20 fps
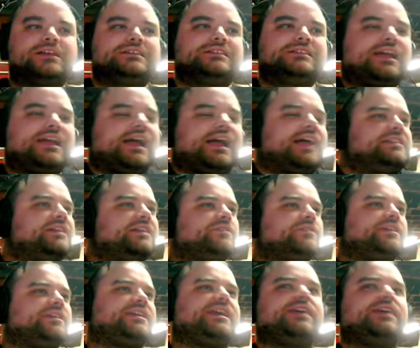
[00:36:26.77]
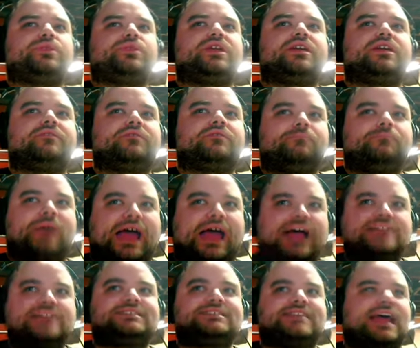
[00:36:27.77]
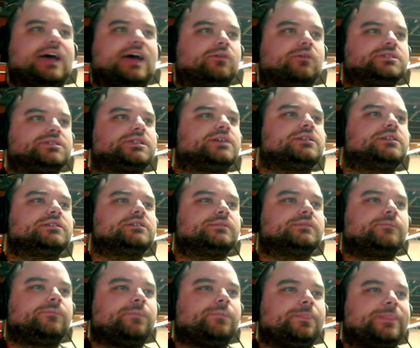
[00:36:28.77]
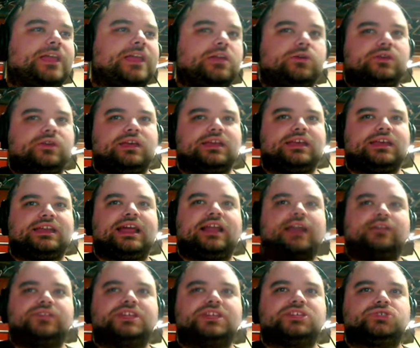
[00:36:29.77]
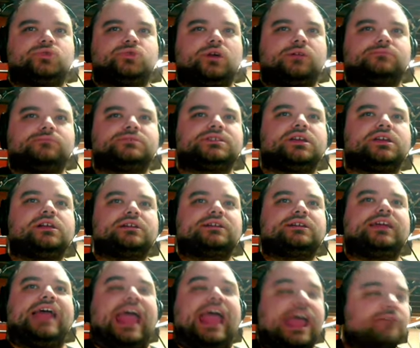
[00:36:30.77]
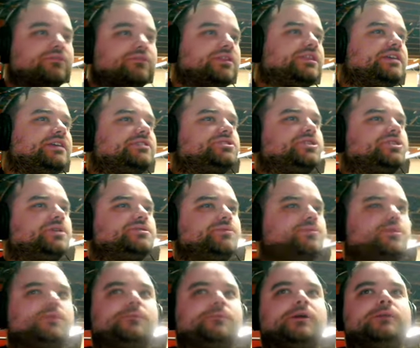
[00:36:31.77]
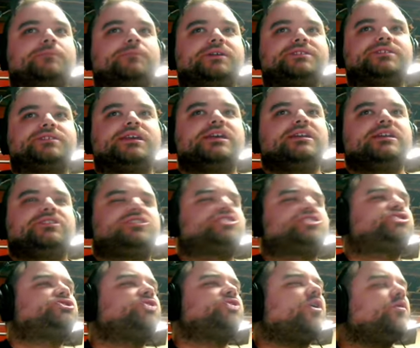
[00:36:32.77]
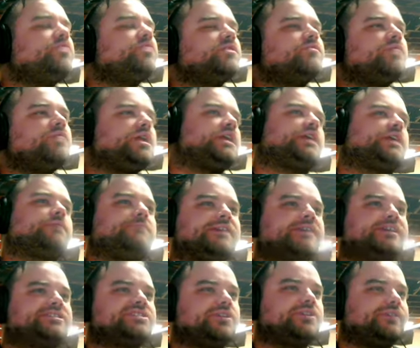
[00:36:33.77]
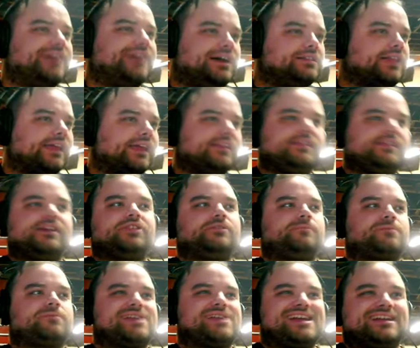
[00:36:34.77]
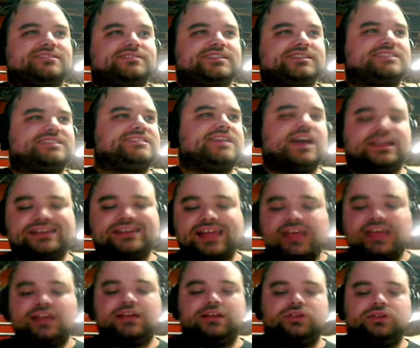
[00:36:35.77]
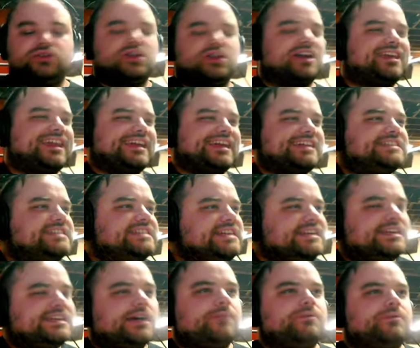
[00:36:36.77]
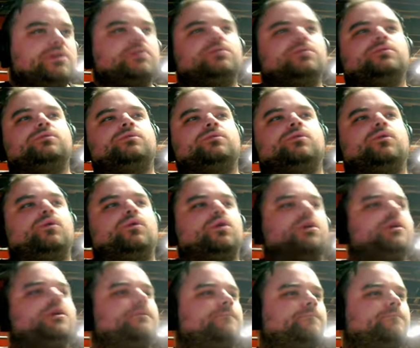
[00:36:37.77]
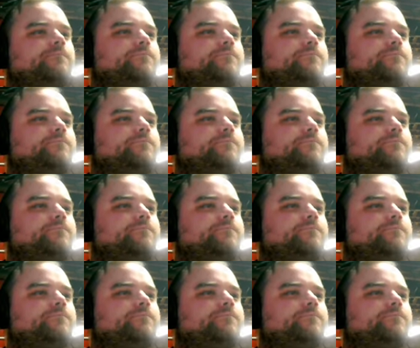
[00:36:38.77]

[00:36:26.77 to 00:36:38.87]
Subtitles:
Like, I literally can't think of a bad sound that you can get out of these drums. Everything is chosen with a purpose. They're so unique because they're not like the other brands. It's not, you're not getting DW or